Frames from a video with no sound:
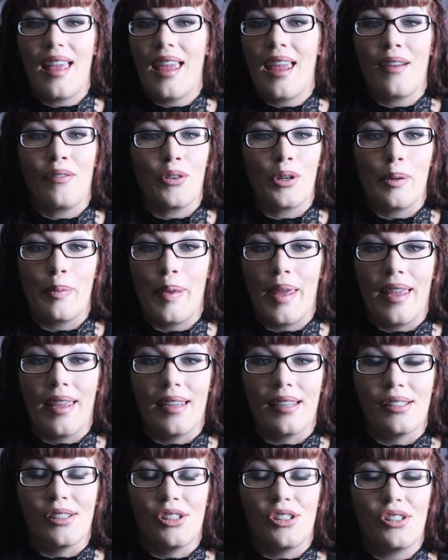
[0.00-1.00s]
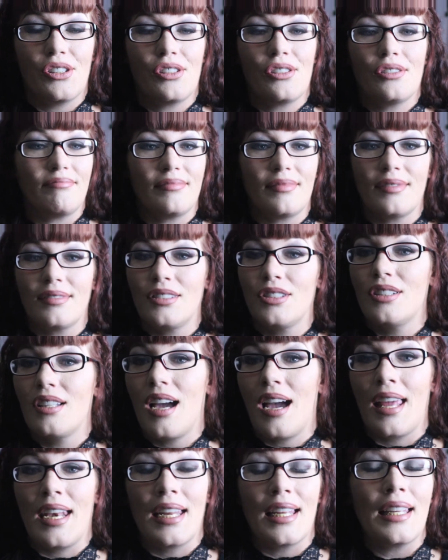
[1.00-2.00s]
every page.
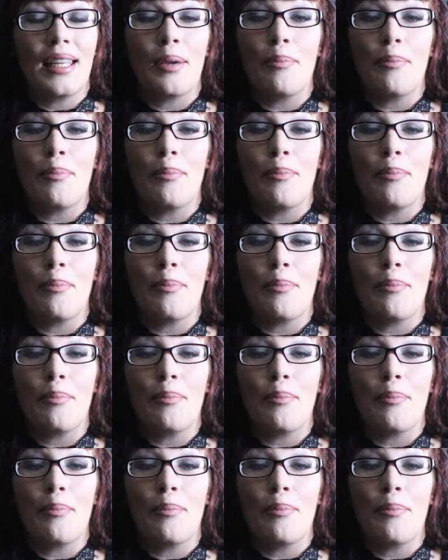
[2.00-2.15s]
I didn't